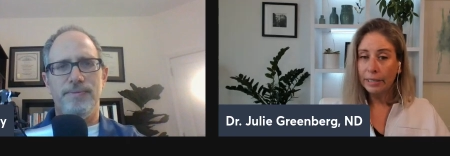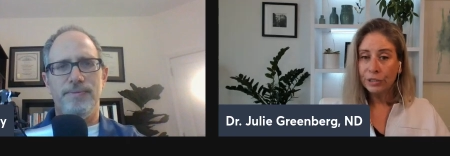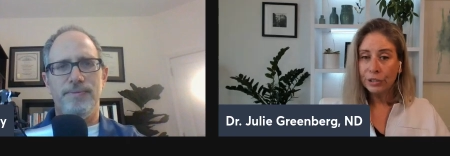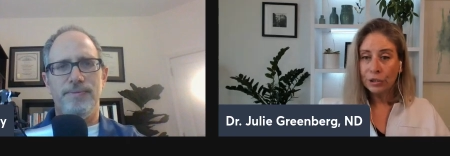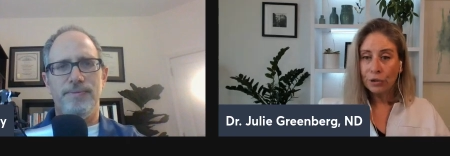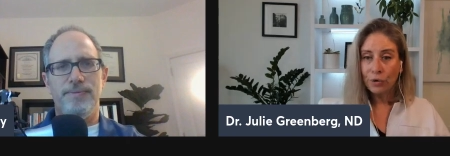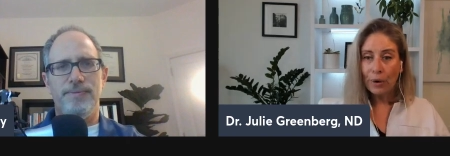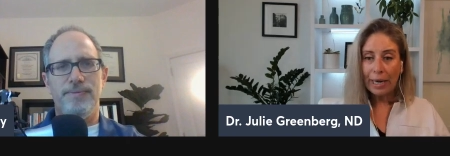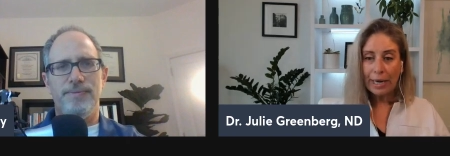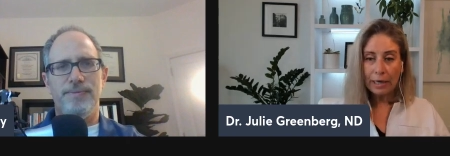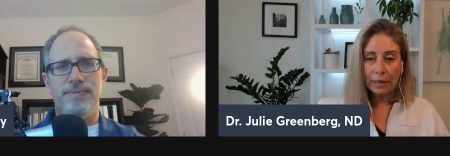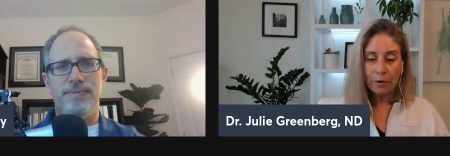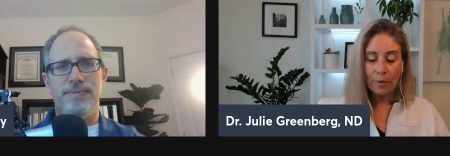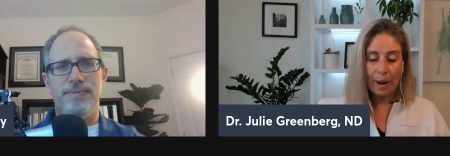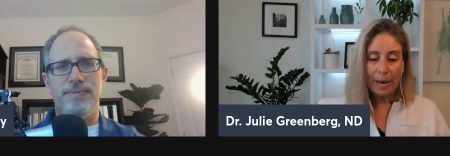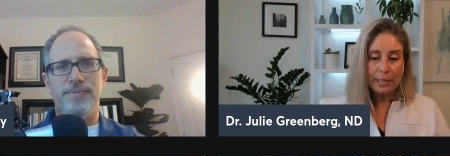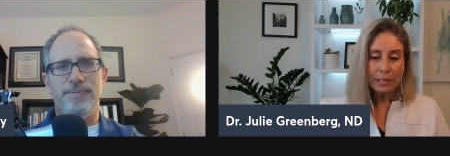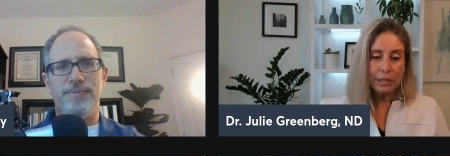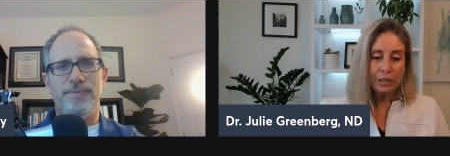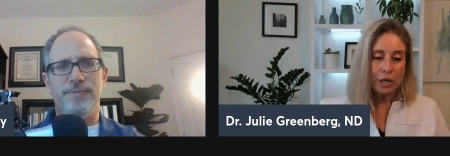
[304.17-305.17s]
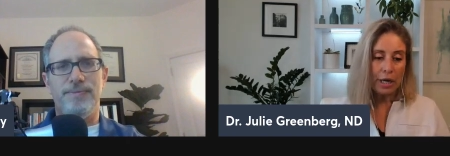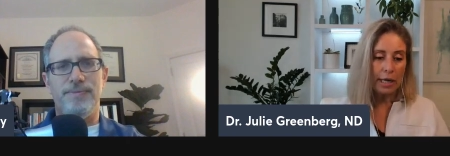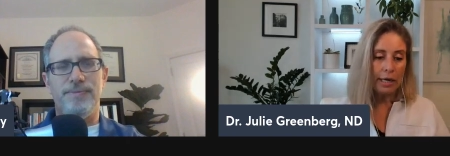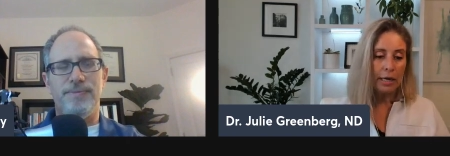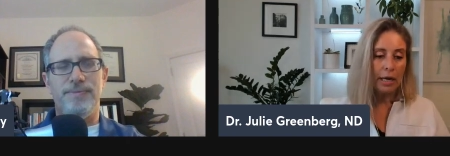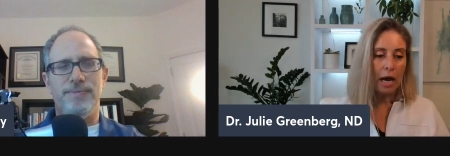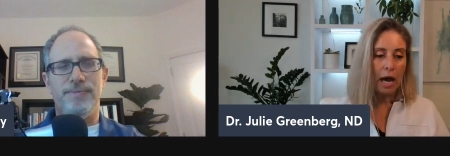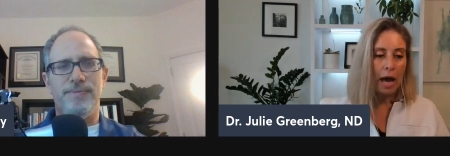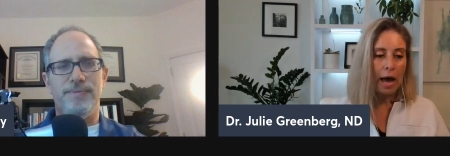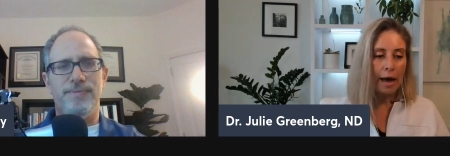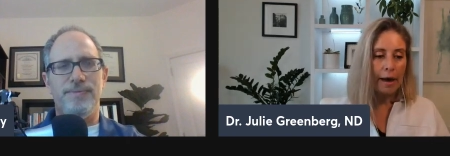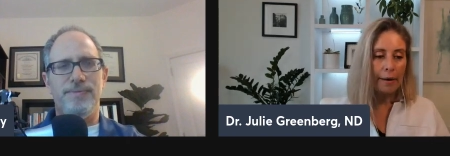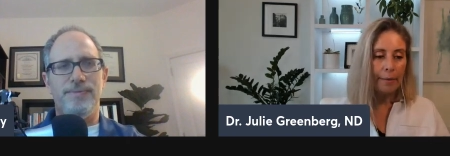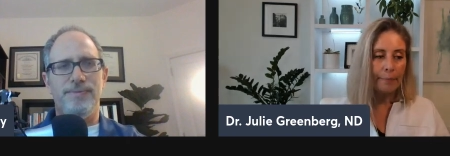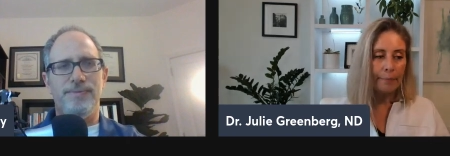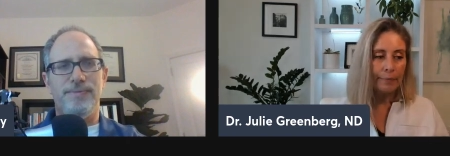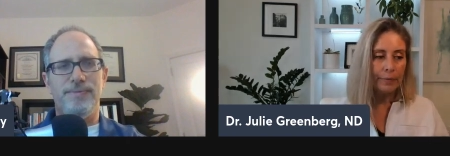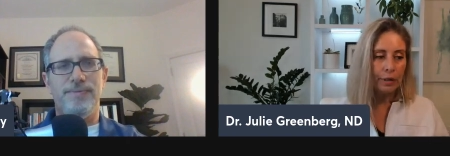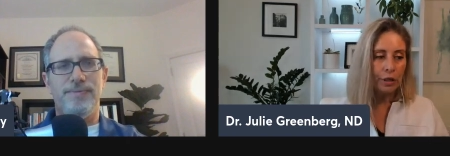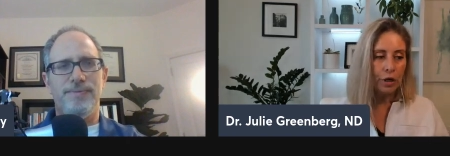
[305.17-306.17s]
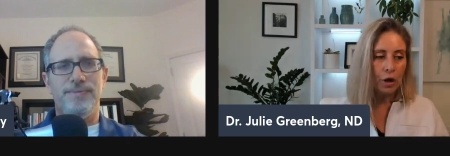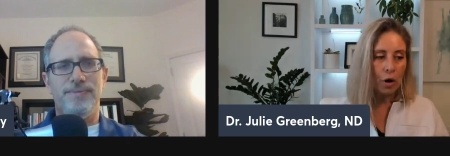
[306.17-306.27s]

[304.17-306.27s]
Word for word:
Speaker 1: it's a great question. Um, you